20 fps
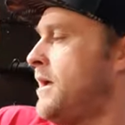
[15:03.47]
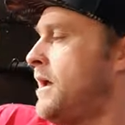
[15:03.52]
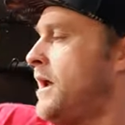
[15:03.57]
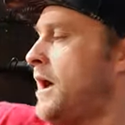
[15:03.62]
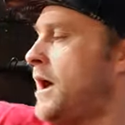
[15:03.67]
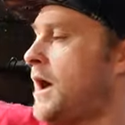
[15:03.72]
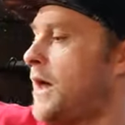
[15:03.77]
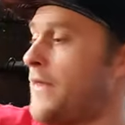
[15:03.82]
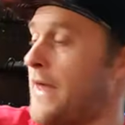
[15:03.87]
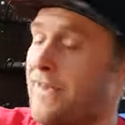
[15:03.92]

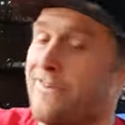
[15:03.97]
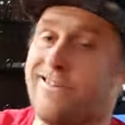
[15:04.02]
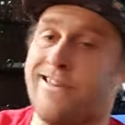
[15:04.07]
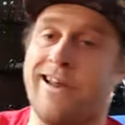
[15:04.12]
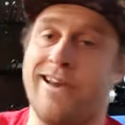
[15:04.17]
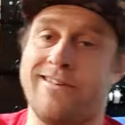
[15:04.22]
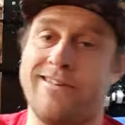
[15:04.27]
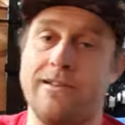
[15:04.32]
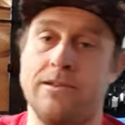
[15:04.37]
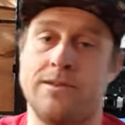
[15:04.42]
That's a
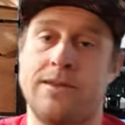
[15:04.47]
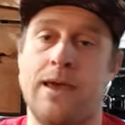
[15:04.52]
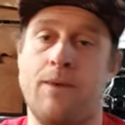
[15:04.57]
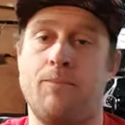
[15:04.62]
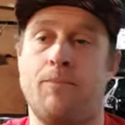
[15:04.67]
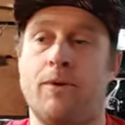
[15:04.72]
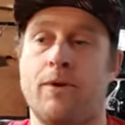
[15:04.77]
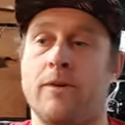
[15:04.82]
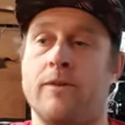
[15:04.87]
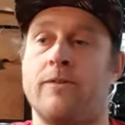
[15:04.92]
nice little tip,
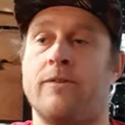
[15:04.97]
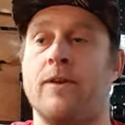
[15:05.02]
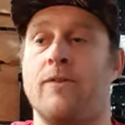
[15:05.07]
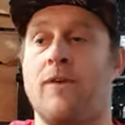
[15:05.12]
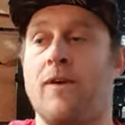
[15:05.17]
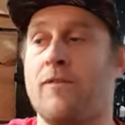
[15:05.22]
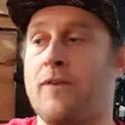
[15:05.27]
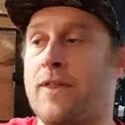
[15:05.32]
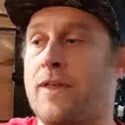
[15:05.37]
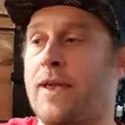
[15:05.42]
because if
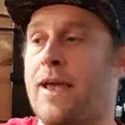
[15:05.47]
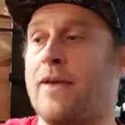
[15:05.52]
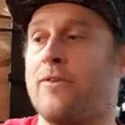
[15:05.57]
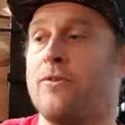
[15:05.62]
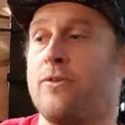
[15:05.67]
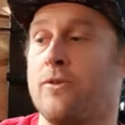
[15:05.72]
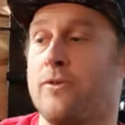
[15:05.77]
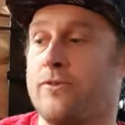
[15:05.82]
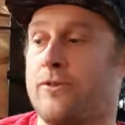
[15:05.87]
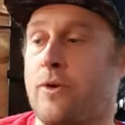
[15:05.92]
everything gets
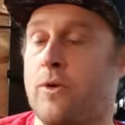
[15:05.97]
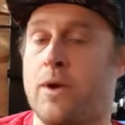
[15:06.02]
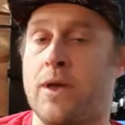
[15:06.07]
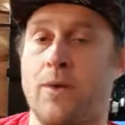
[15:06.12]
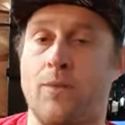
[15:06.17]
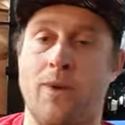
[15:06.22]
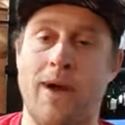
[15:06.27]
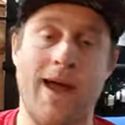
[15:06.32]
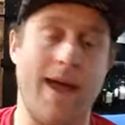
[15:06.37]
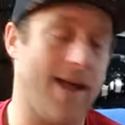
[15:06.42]
all
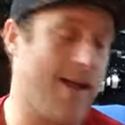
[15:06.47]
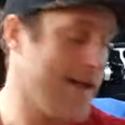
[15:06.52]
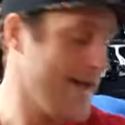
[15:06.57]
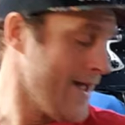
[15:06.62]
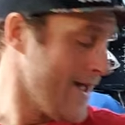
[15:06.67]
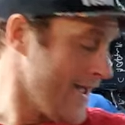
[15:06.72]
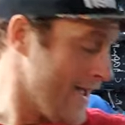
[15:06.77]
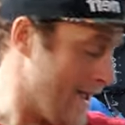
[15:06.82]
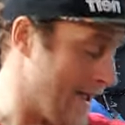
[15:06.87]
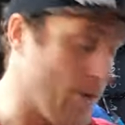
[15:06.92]
soaking wet,
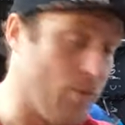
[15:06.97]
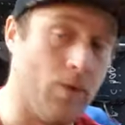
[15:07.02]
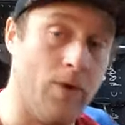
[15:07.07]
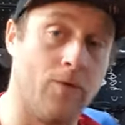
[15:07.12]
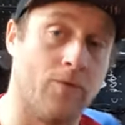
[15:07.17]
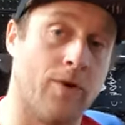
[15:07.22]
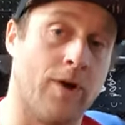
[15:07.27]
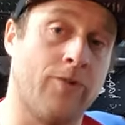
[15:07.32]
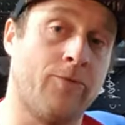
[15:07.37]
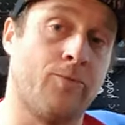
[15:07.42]
it
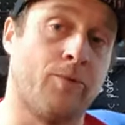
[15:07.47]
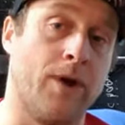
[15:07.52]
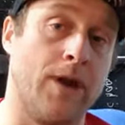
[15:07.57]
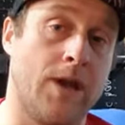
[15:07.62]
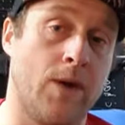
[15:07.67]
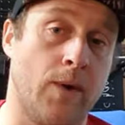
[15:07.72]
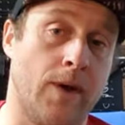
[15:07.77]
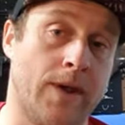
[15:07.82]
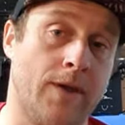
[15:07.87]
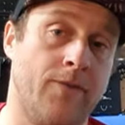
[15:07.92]
will rust pretty
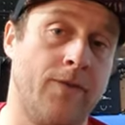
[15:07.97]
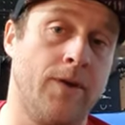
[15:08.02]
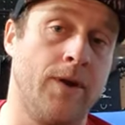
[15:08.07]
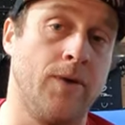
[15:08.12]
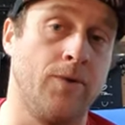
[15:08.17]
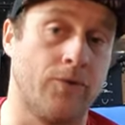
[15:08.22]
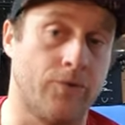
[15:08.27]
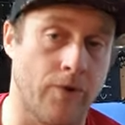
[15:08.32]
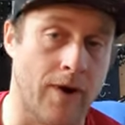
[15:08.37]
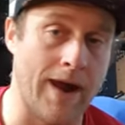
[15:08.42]
quick if you
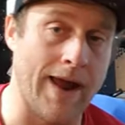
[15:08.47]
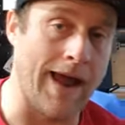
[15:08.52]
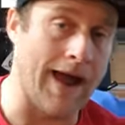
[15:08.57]
don't dry it